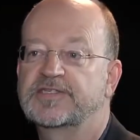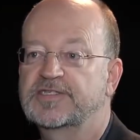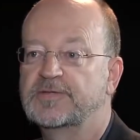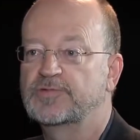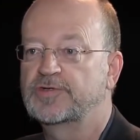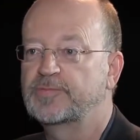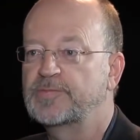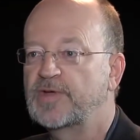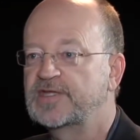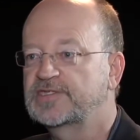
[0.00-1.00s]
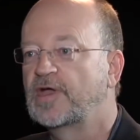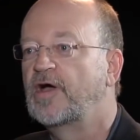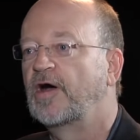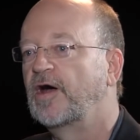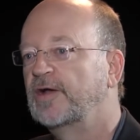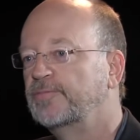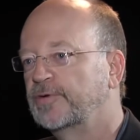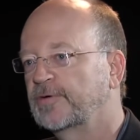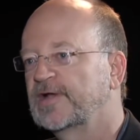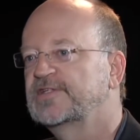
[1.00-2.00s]
system should be based on
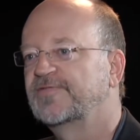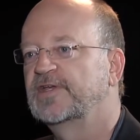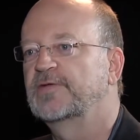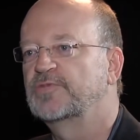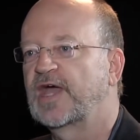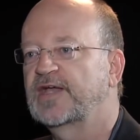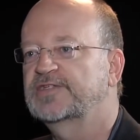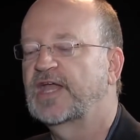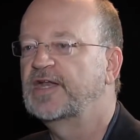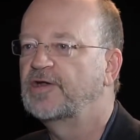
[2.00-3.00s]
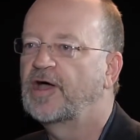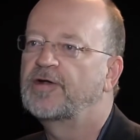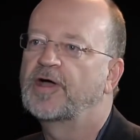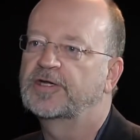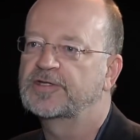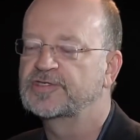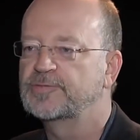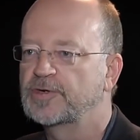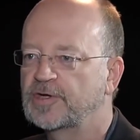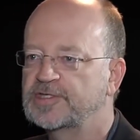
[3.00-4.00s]
progressive income tax and not on
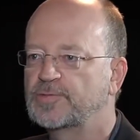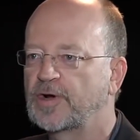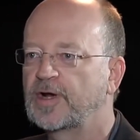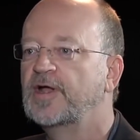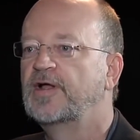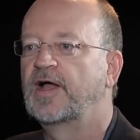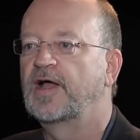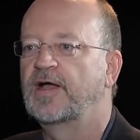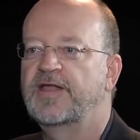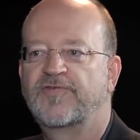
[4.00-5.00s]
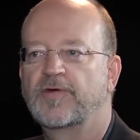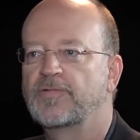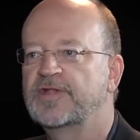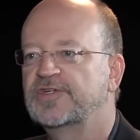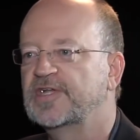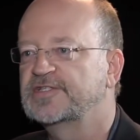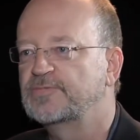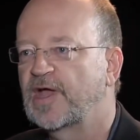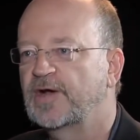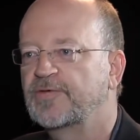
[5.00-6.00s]
consumer goods, where uh, if you're rich, it
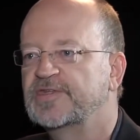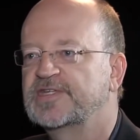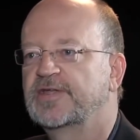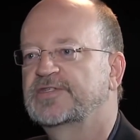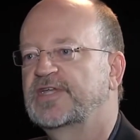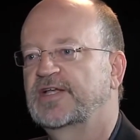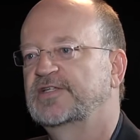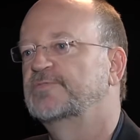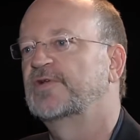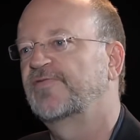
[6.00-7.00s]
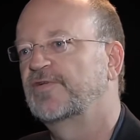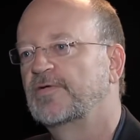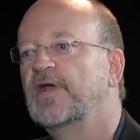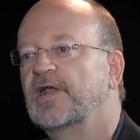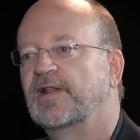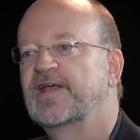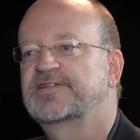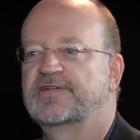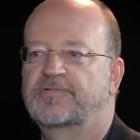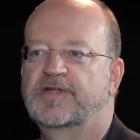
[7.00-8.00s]
doesn't matter what the sales tax is. But if you're less than